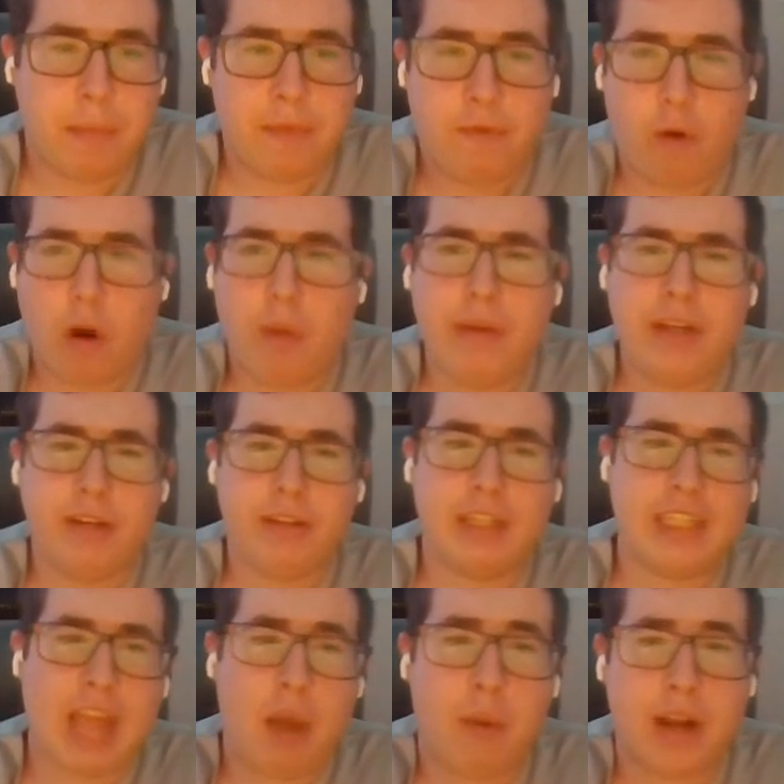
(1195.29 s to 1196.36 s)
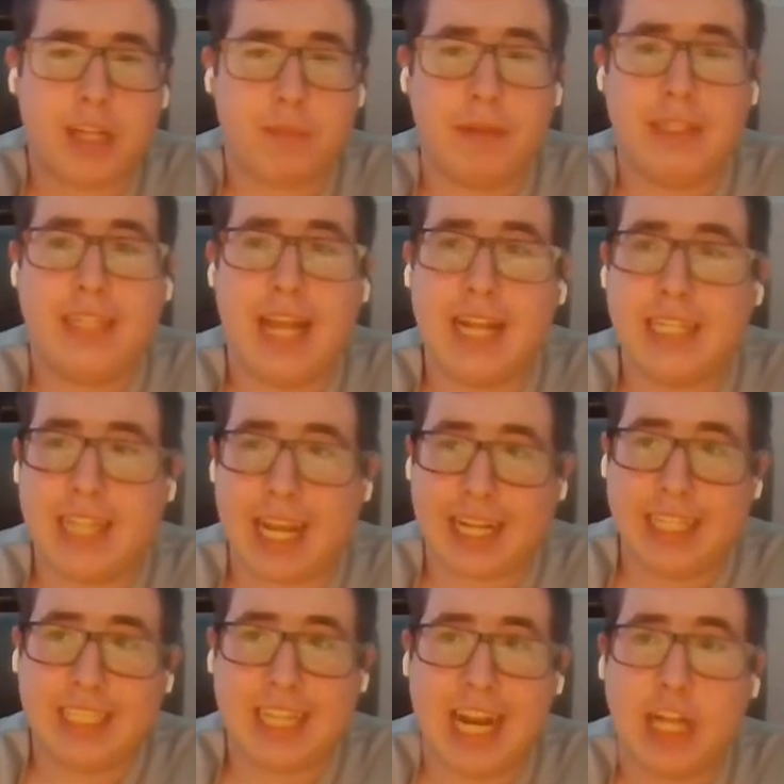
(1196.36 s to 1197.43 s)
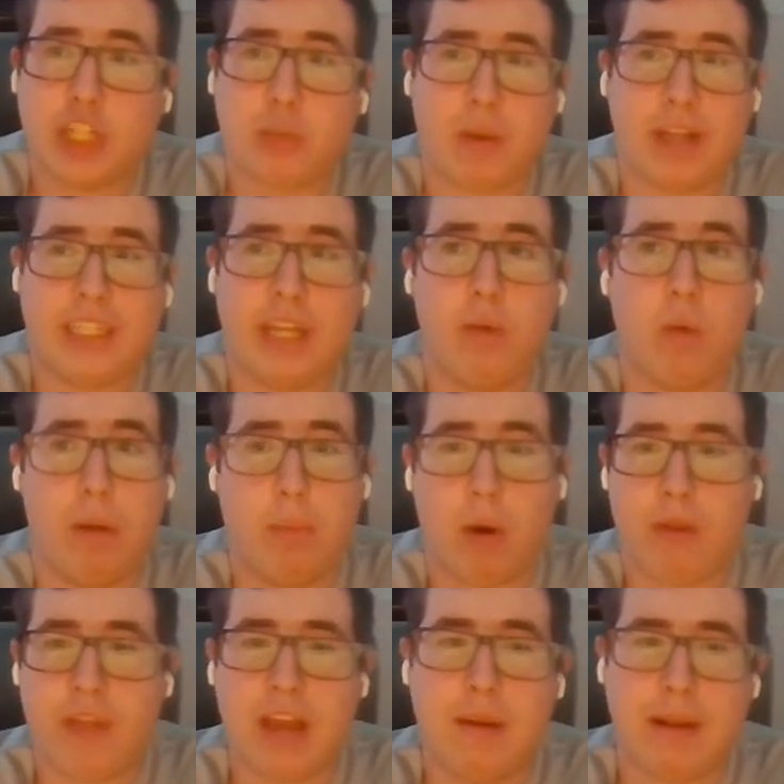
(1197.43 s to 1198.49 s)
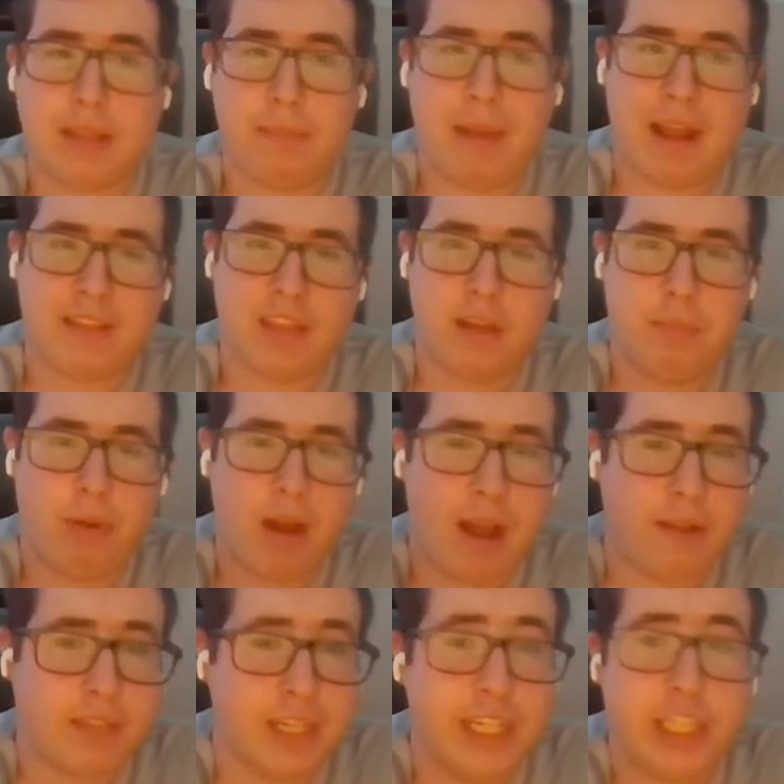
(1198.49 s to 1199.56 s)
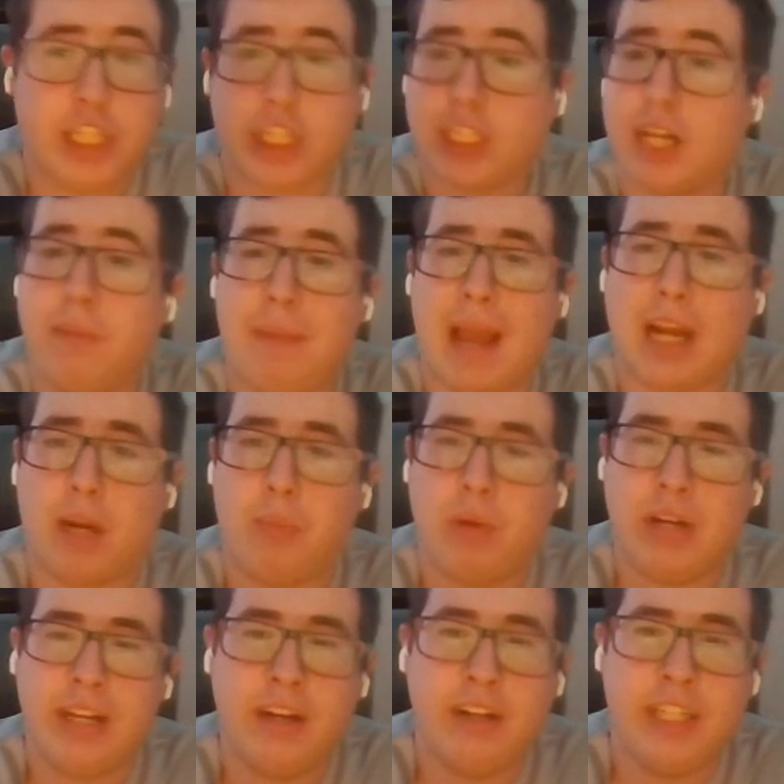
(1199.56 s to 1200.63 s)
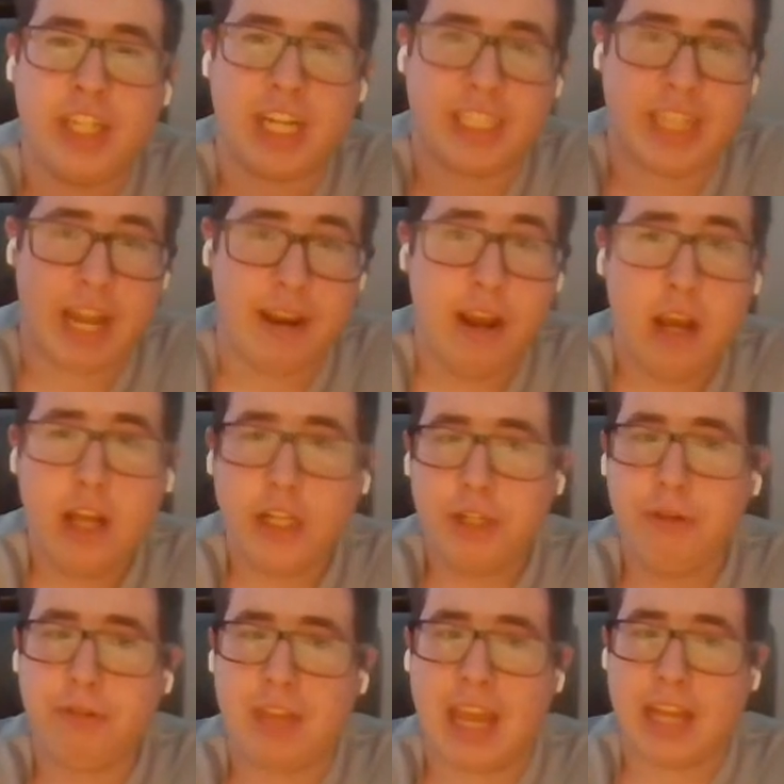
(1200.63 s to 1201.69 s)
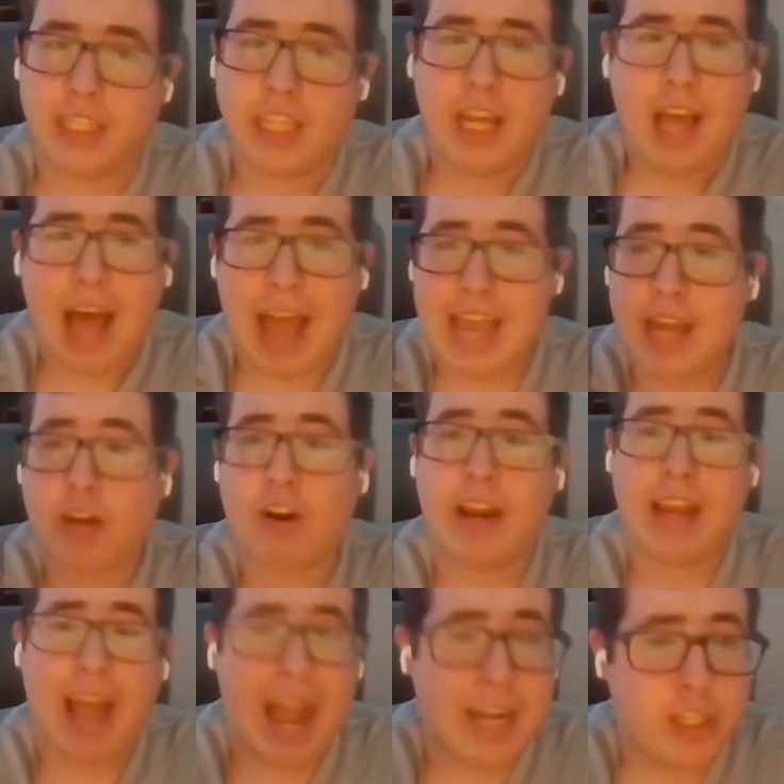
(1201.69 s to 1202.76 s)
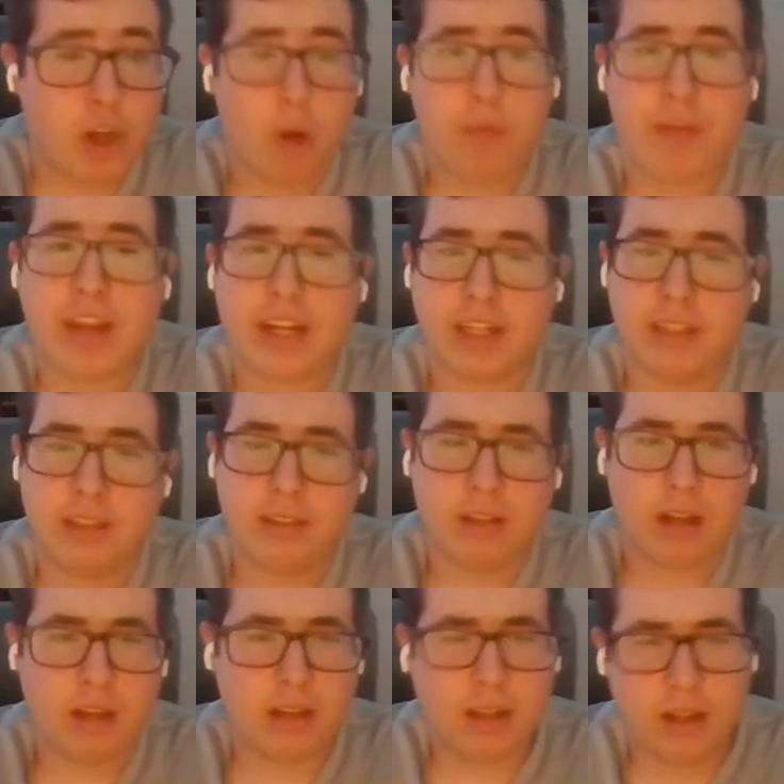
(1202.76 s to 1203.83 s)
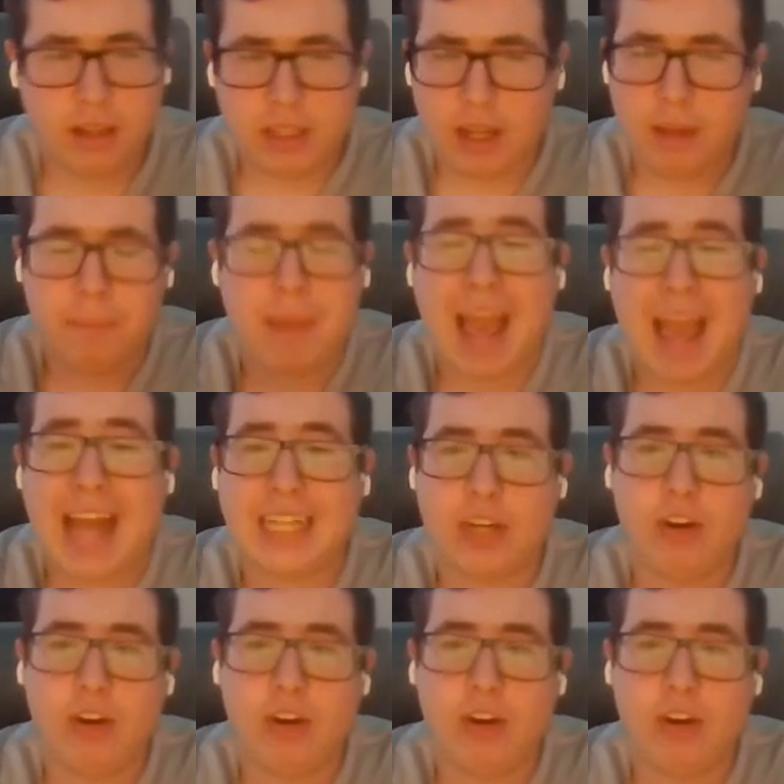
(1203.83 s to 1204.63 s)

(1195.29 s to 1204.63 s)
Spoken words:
But before we do this, I want to spend 10 seconds, and I just want to say one more thing about the path to the playoffs, and it's just going to back up what Italy just said. Two things. I agree. I don't think a bad